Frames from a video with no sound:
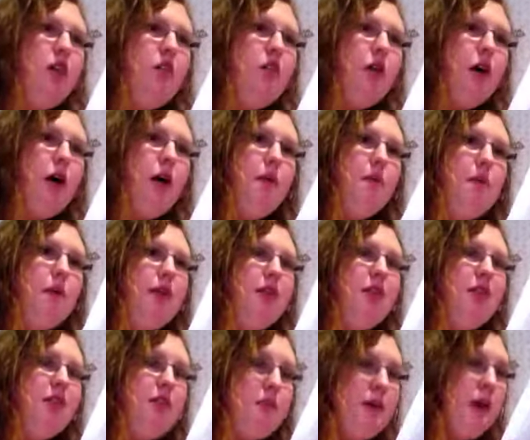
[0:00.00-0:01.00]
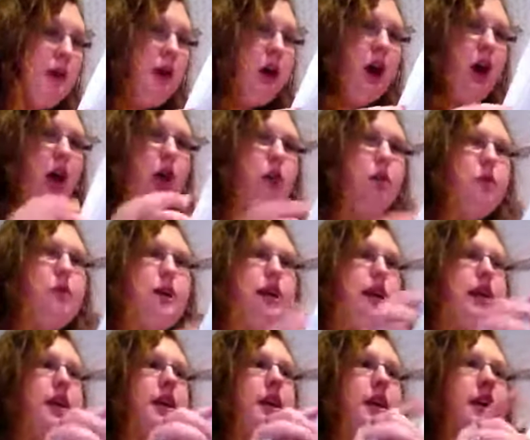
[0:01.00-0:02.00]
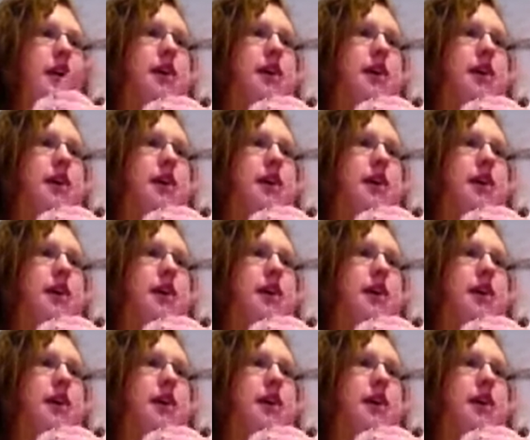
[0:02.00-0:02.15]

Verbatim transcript: from Spirit Halloween.